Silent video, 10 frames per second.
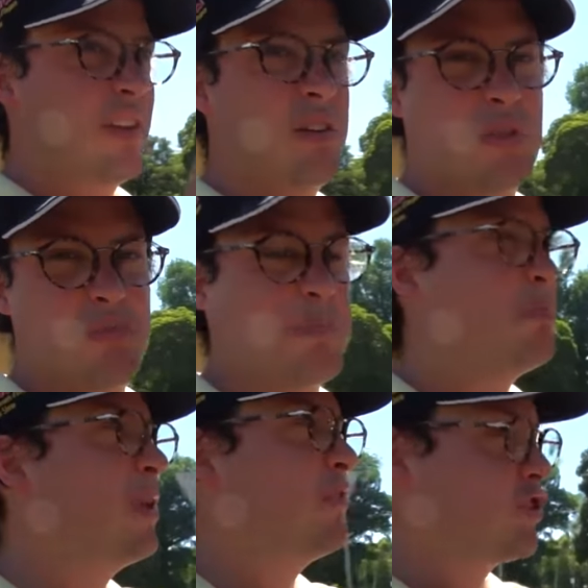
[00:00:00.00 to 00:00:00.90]
it was a
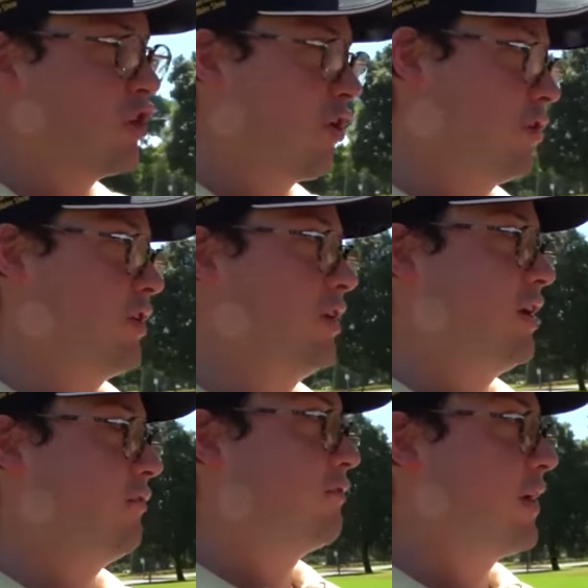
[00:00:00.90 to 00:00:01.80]
bit of a joke
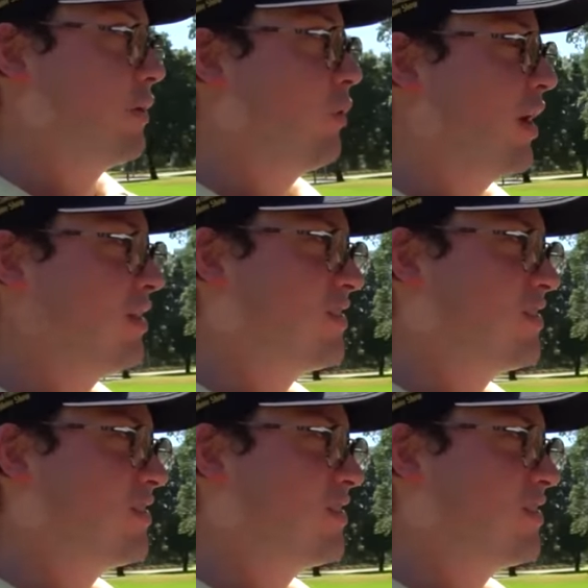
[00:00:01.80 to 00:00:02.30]
in a funny way.